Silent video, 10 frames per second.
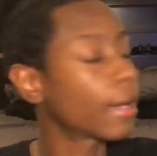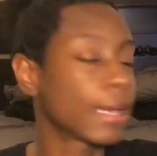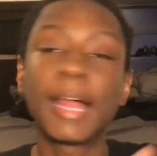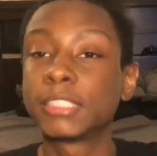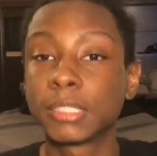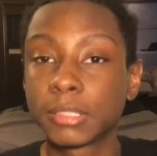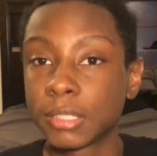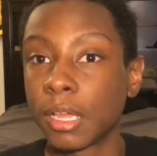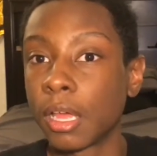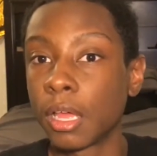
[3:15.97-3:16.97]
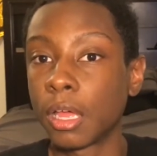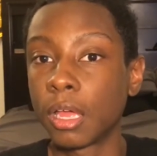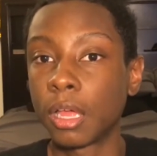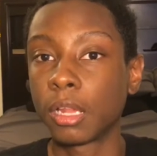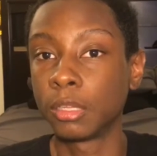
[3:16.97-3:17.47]
can I just
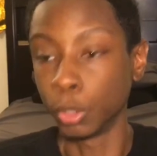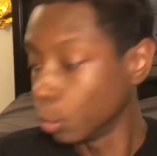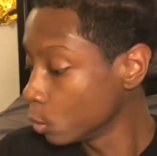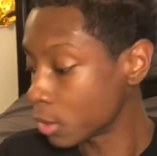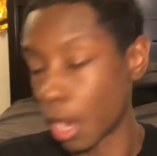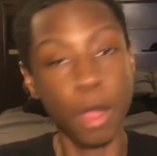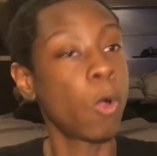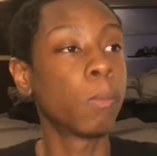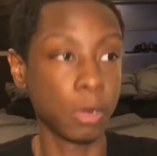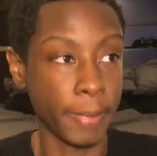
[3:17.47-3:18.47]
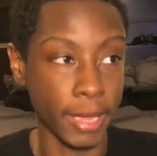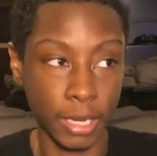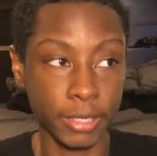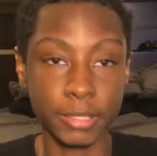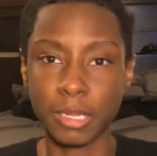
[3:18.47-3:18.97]
lose a whole book bag
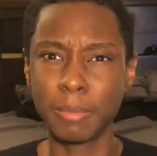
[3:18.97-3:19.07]
like this?